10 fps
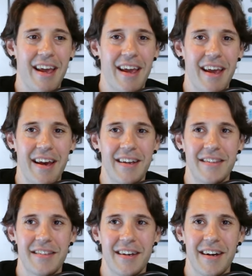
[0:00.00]

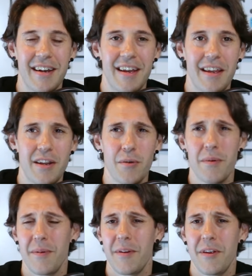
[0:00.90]
and, you
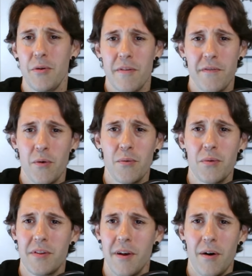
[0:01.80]
know,
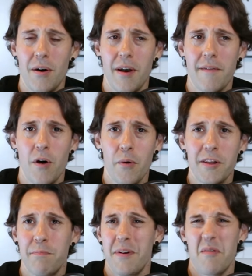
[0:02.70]
UFOs have
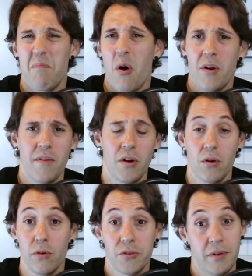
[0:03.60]
always been part of our
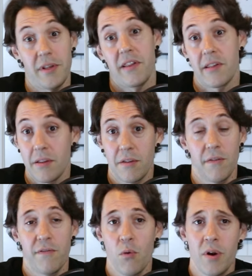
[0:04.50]
culture, at least since the
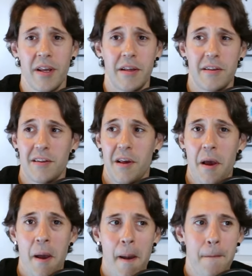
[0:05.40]
40s,
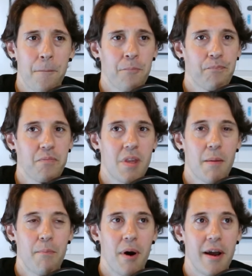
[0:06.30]

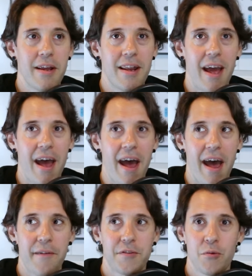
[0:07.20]
but
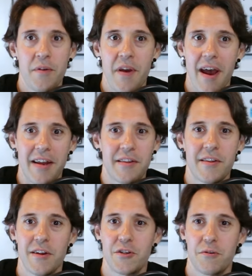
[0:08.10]
after we've had
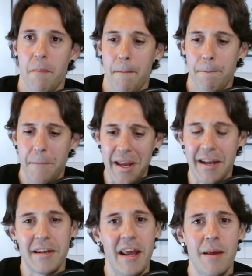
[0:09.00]
such
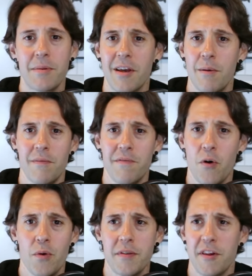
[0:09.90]
big names come
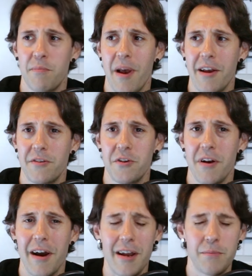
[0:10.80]
forward this past year,
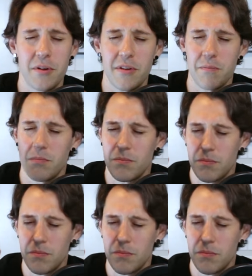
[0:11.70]
I am just